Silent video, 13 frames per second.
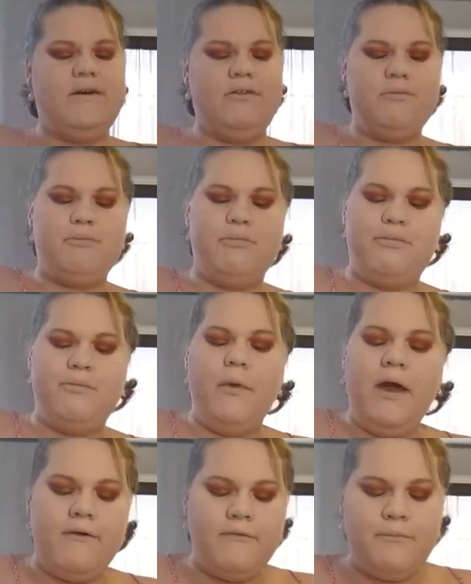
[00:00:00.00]
pressed
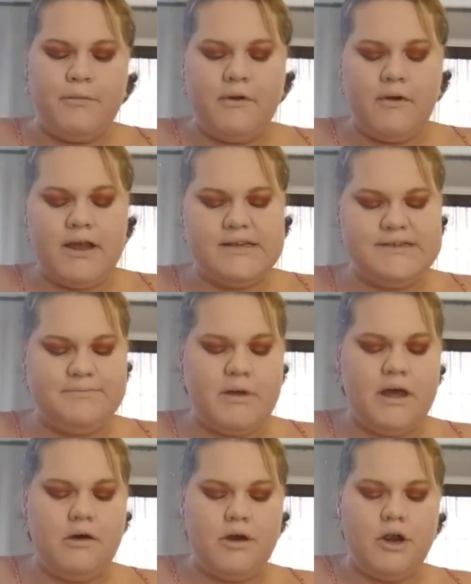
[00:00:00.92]
powder in
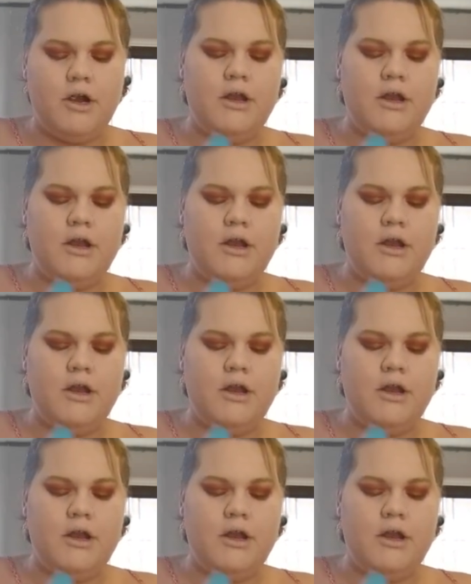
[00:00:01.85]
Ivory.